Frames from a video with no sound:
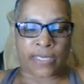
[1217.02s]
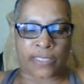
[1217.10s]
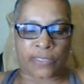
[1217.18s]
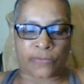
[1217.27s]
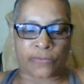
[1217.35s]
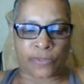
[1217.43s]

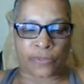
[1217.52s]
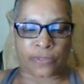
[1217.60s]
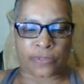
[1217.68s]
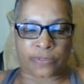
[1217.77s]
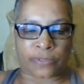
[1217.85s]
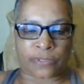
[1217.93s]
I knew
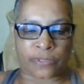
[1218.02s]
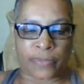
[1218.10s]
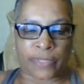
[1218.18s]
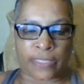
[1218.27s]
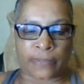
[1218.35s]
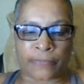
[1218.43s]
that I
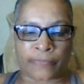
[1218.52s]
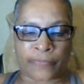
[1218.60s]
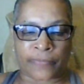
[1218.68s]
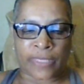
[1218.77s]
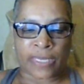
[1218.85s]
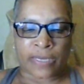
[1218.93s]
had to
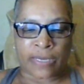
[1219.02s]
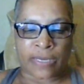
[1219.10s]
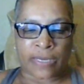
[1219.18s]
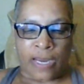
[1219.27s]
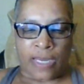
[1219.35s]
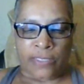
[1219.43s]
tell my
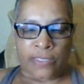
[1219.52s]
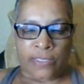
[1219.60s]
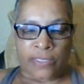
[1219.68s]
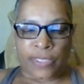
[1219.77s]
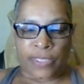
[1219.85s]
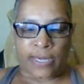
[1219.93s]
family
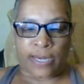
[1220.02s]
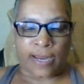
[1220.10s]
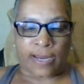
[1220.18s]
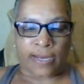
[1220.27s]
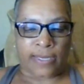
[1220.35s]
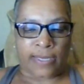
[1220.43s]
and
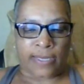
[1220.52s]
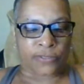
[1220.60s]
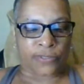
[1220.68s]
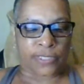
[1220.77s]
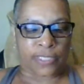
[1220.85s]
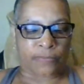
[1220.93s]

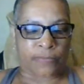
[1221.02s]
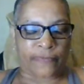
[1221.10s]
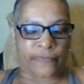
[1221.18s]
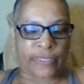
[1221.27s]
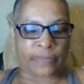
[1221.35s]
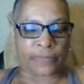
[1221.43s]
those
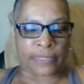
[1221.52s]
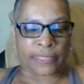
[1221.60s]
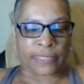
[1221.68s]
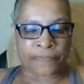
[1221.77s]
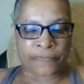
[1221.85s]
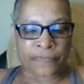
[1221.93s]
closest to
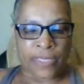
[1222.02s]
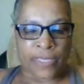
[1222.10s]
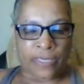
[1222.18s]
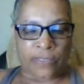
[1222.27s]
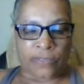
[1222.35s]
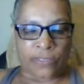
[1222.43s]
me
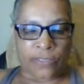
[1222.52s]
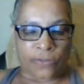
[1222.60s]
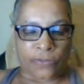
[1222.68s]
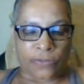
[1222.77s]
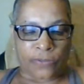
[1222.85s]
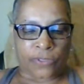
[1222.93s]

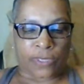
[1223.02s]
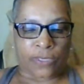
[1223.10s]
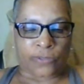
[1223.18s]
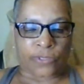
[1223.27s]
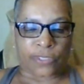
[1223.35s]
what,